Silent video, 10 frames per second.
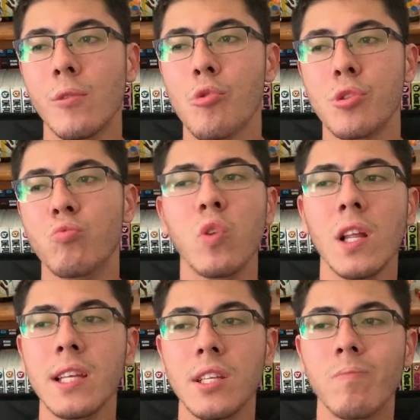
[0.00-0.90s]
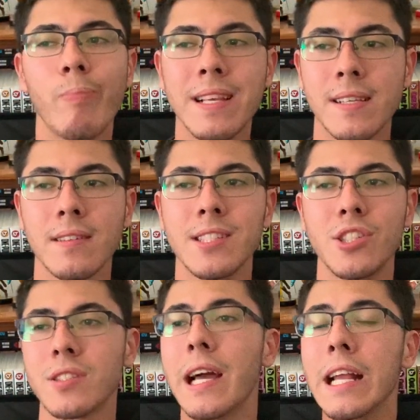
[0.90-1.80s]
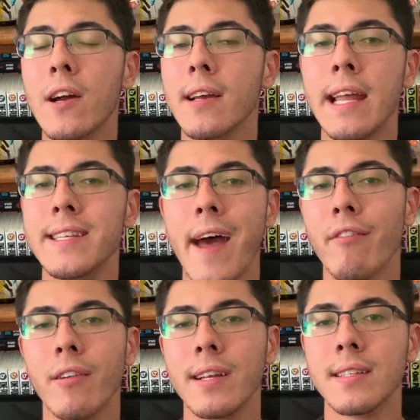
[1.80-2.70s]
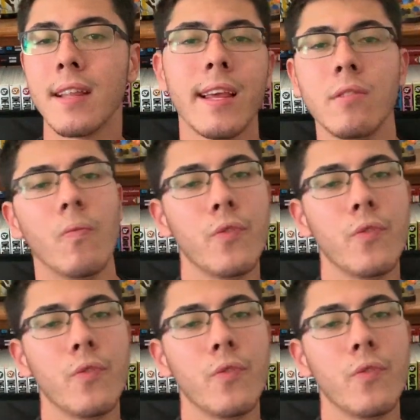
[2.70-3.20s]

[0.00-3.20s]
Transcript: which really basically just like Endeavor is, like,